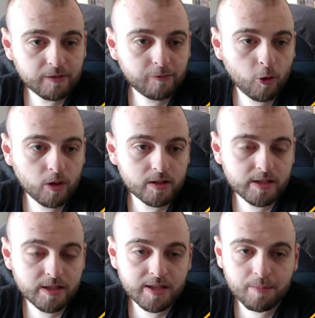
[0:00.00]
forwards
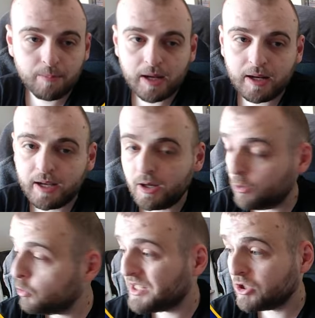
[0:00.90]
is Dembele,
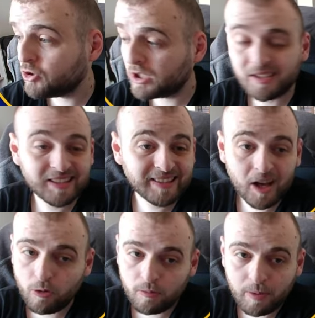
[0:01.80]
who is injured
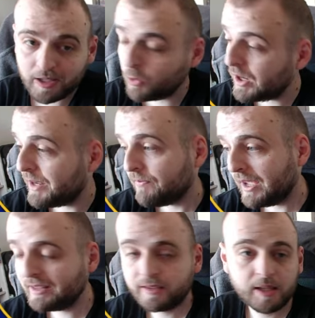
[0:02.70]
now, by the way,
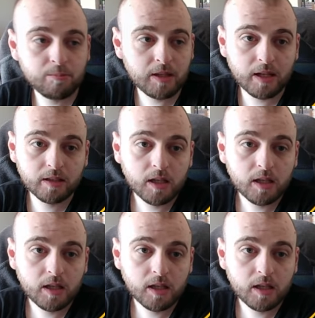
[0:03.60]
at 10 million.